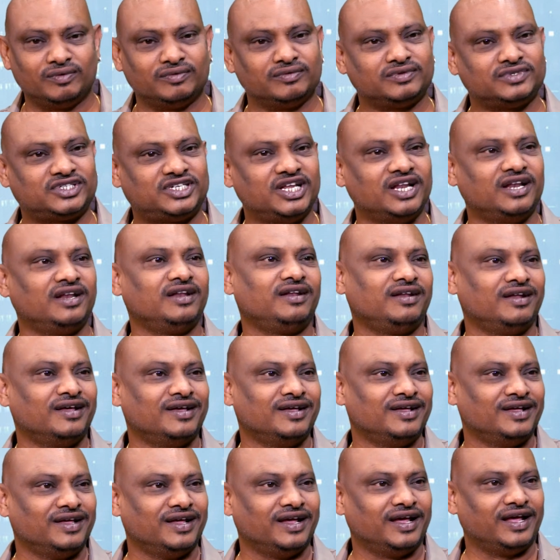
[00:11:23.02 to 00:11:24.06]
Still,
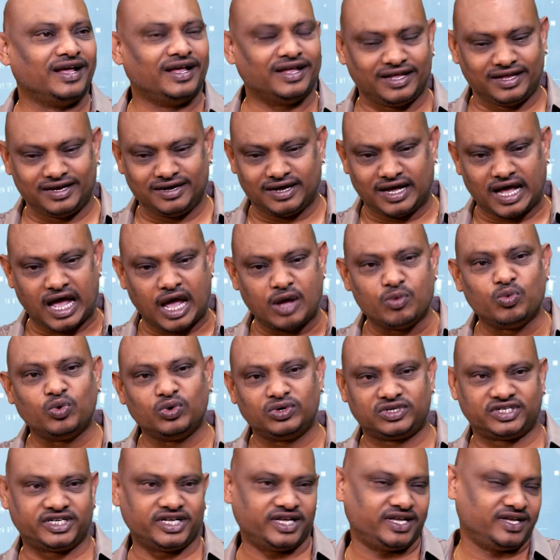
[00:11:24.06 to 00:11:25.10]
I
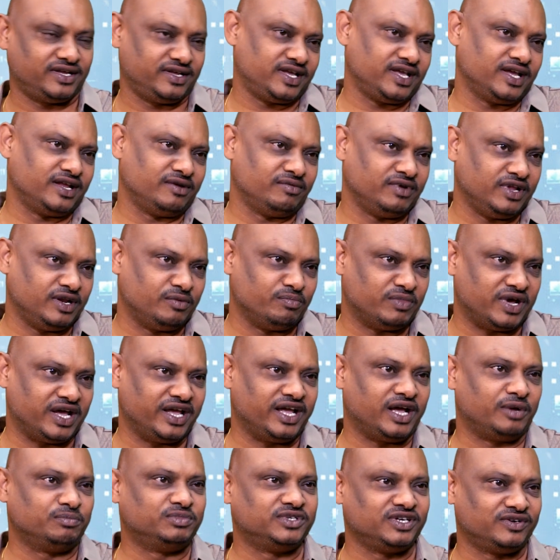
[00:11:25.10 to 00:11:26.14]
would say again, in
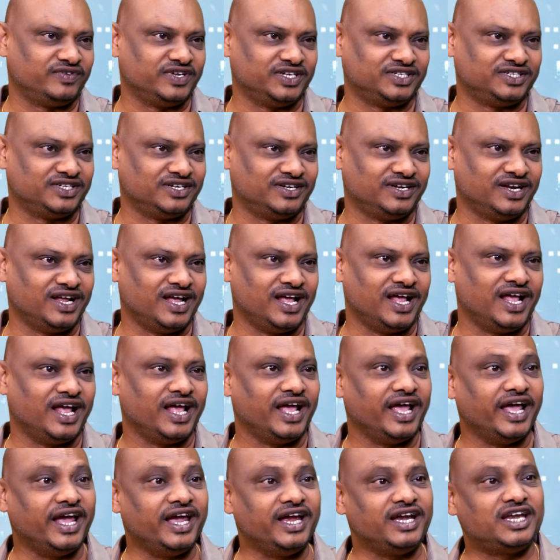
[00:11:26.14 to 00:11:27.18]
my observation,
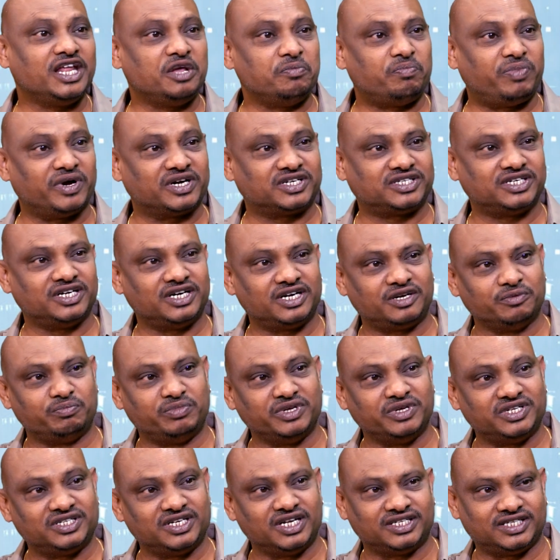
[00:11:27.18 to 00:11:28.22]
80% of
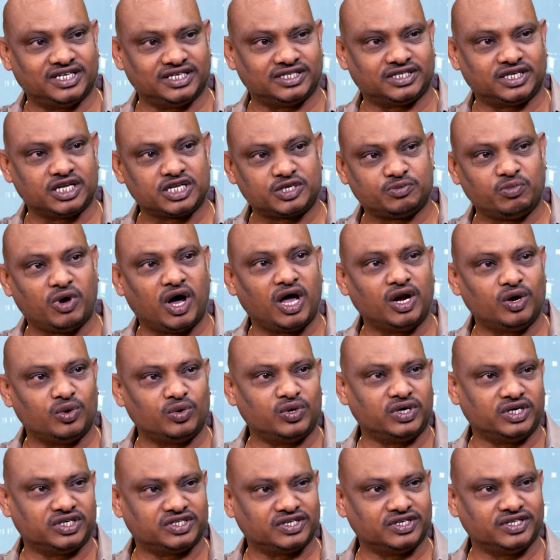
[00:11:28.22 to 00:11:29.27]
businesses, small
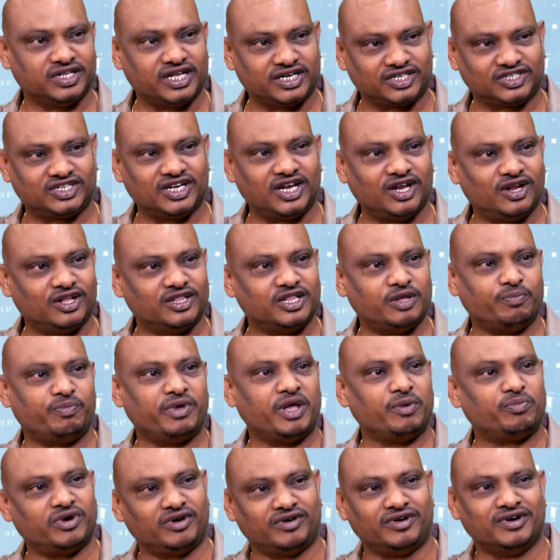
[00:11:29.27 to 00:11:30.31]
owners, they're still on the
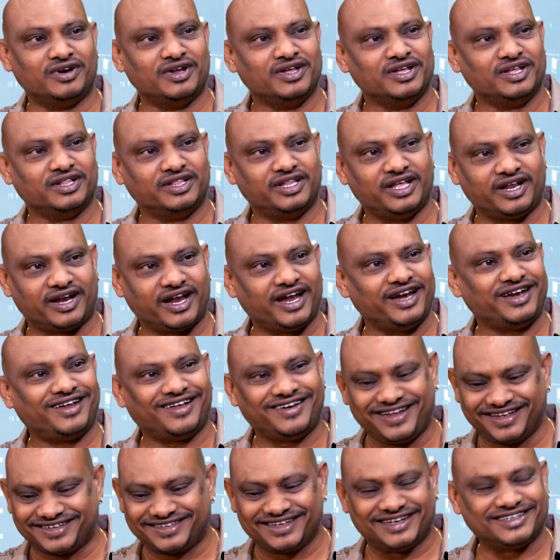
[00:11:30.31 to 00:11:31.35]
paper. They write
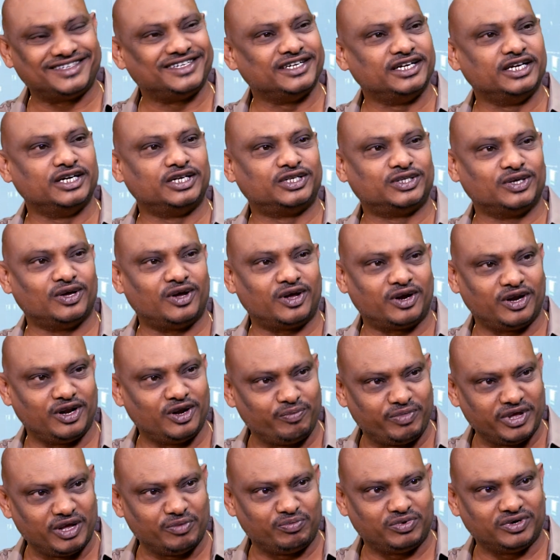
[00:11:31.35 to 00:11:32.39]
on Excel sheets or
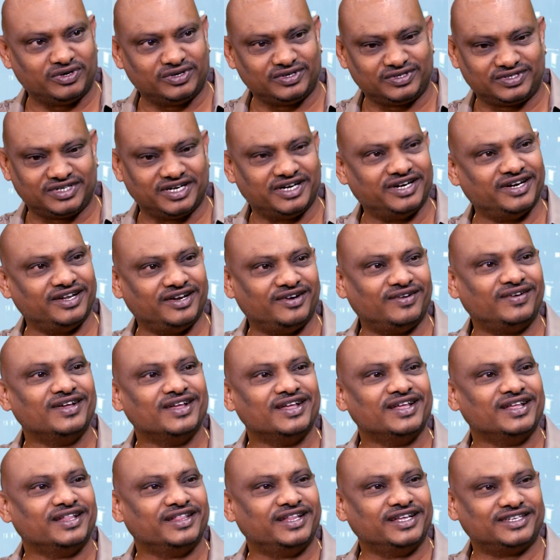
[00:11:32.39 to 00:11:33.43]
papers, and
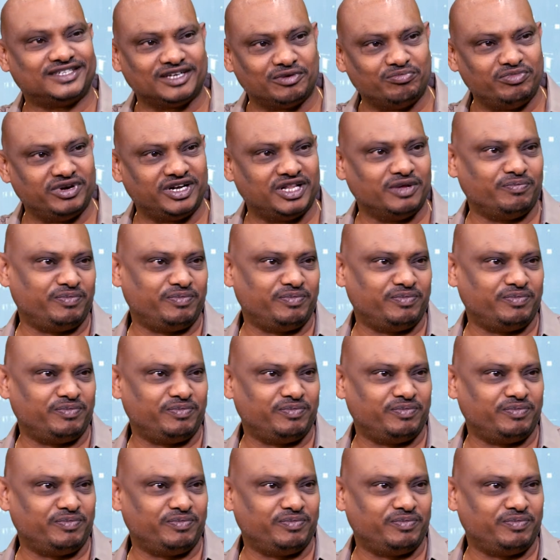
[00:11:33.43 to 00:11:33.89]
they submit the